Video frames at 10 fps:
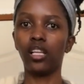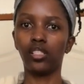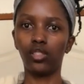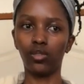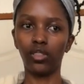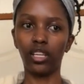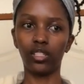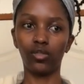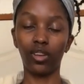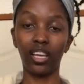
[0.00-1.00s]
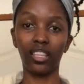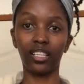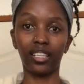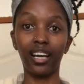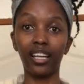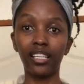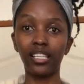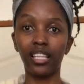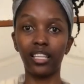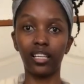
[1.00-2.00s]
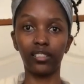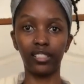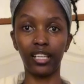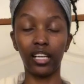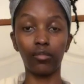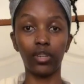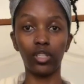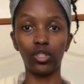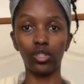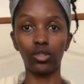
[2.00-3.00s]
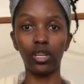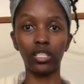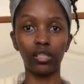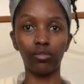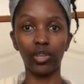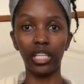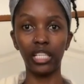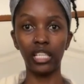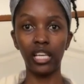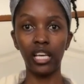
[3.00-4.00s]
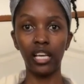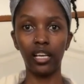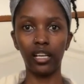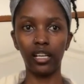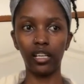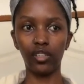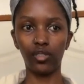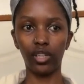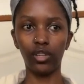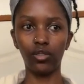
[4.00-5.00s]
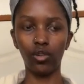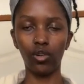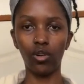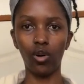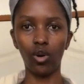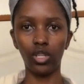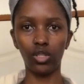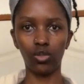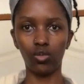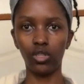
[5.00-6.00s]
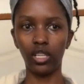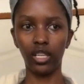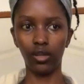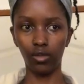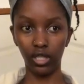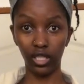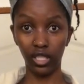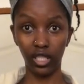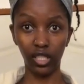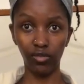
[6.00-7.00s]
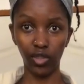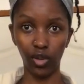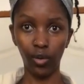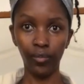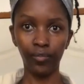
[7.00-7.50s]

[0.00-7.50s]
So that is why I then cut it, and then I was like, I'm gonna do a separate try-on haul on its own, which is this video.